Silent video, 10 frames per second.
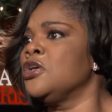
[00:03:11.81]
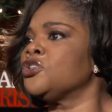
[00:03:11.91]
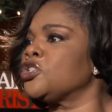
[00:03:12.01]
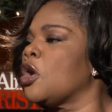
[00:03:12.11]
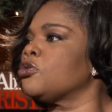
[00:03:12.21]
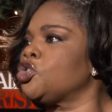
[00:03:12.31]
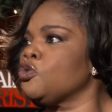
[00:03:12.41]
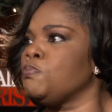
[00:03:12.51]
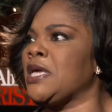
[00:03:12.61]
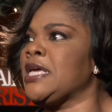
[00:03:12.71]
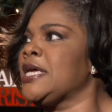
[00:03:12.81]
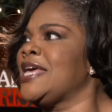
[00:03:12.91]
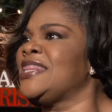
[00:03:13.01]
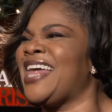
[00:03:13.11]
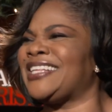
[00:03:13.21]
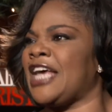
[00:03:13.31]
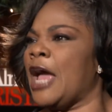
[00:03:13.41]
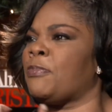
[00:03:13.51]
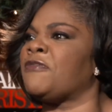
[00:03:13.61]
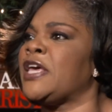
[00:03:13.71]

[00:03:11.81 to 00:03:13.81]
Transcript: So to be in that type of